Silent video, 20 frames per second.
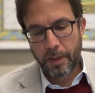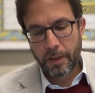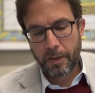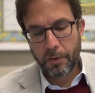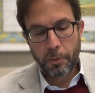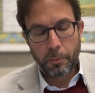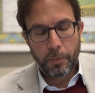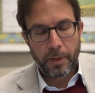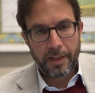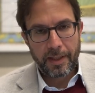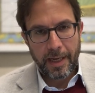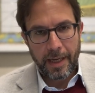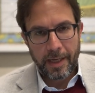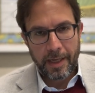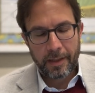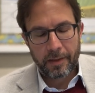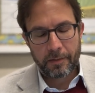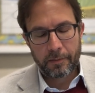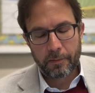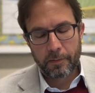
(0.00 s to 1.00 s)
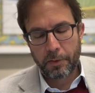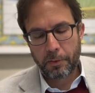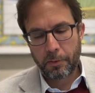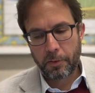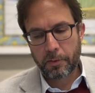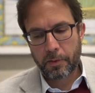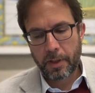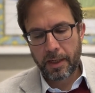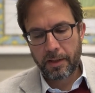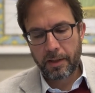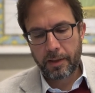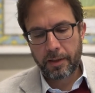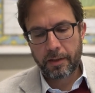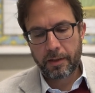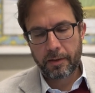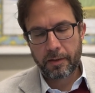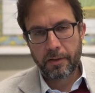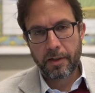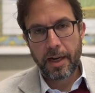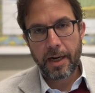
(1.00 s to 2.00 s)
in doing that, you know, I
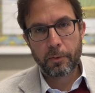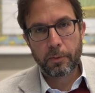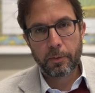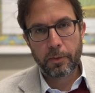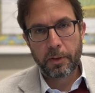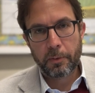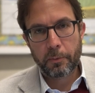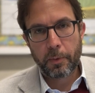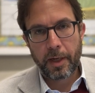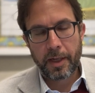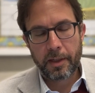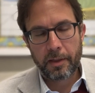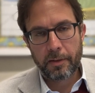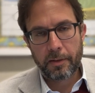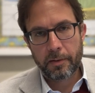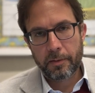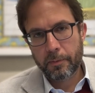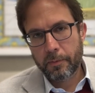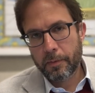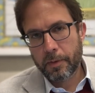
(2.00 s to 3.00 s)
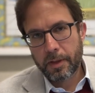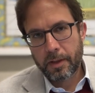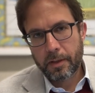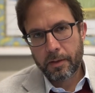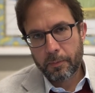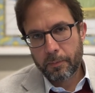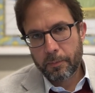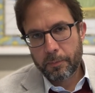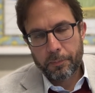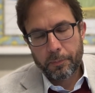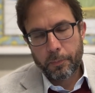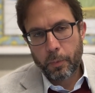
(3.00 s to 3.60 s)
think narrowly read, uh,